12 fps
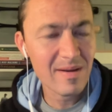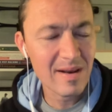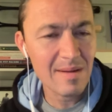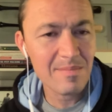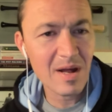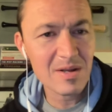And
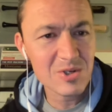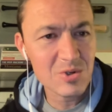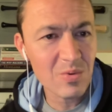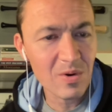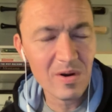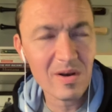I'm not
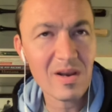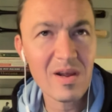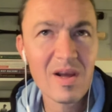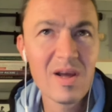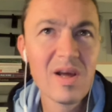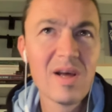sure. And
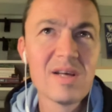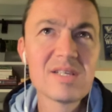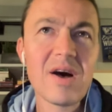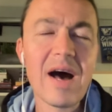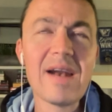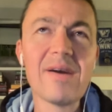so
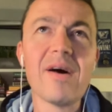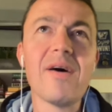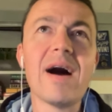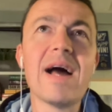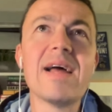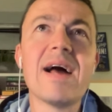I don't know.
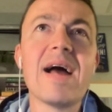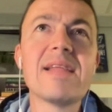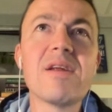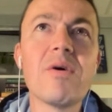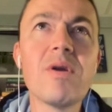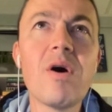I I
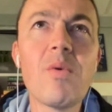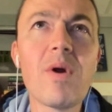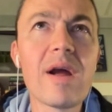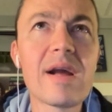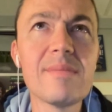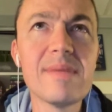don't know where
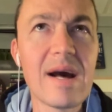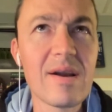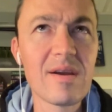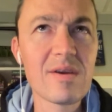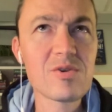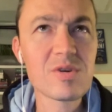I come down
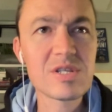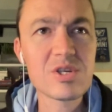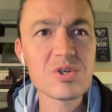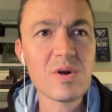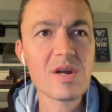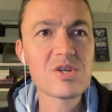on a Tristan
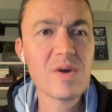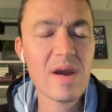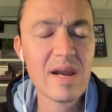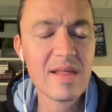Jarry trade.